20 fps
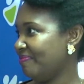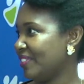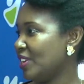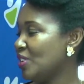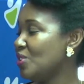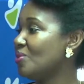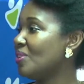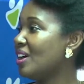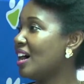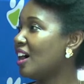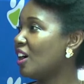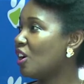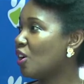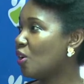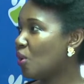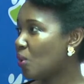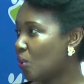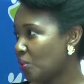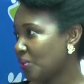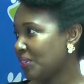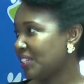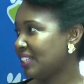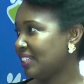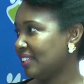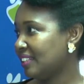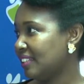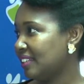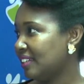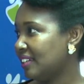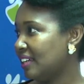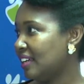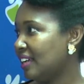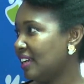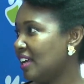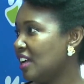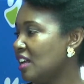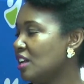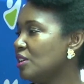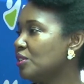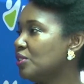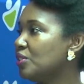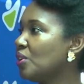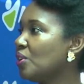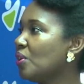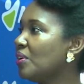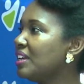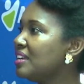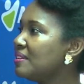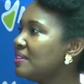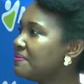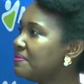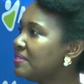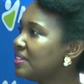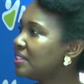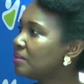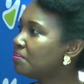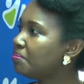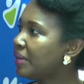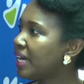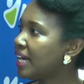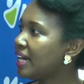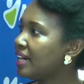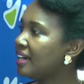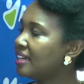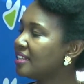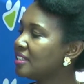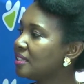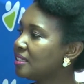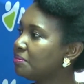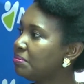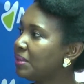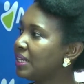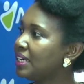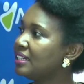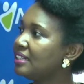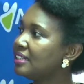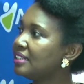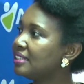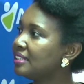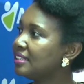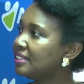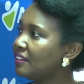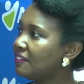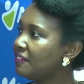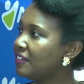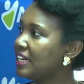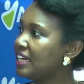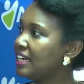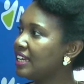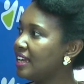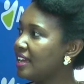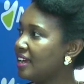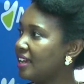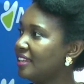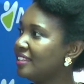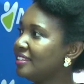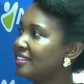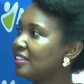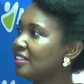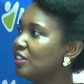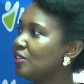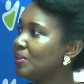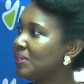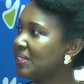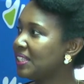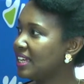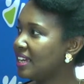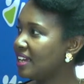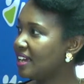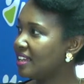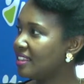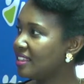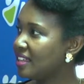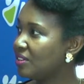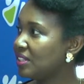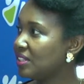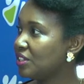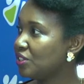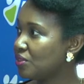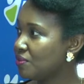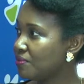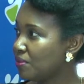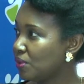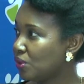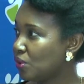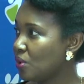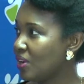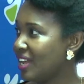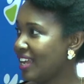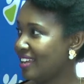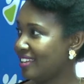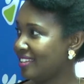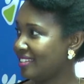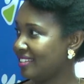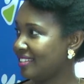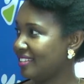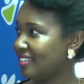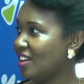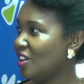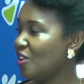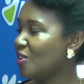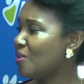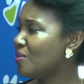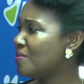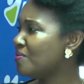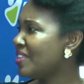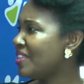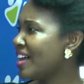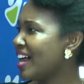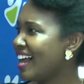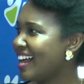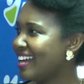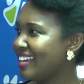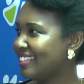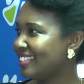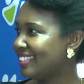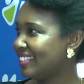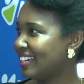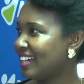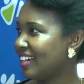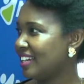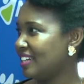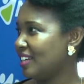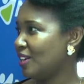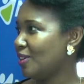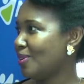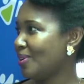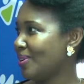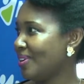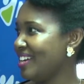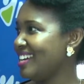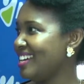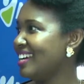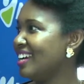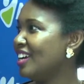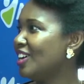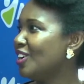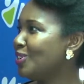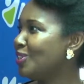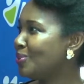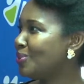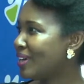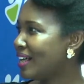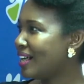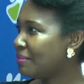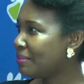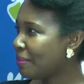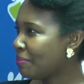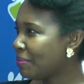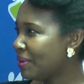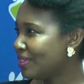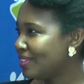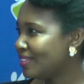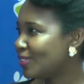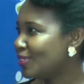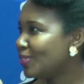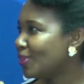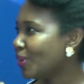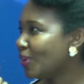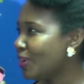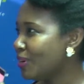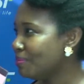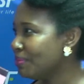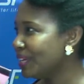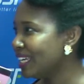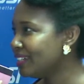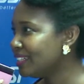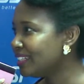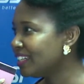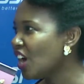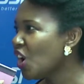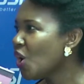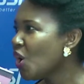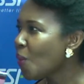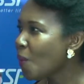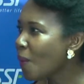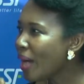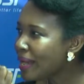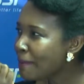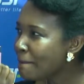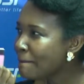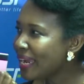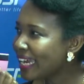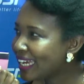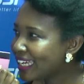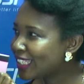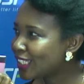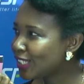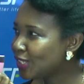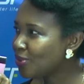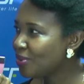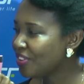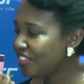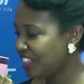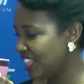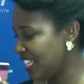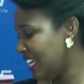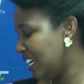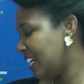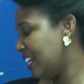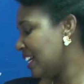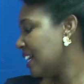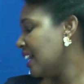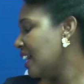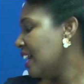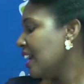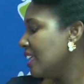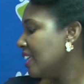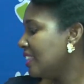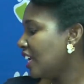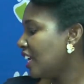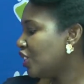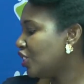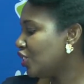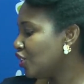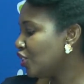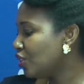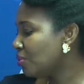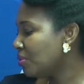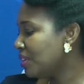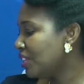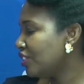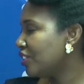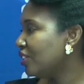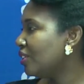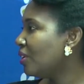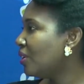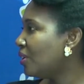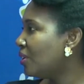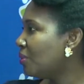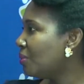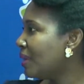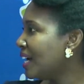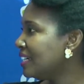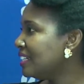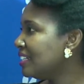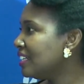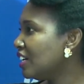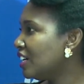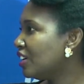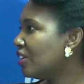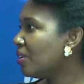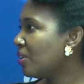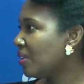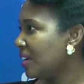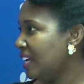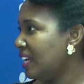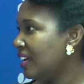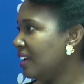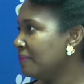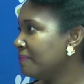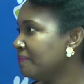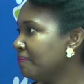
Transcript: you are caught. So if this bank has spent 7 years using thousands of lawyers of the highest category to come up with this document, what makes you think that you, with your 1 degree,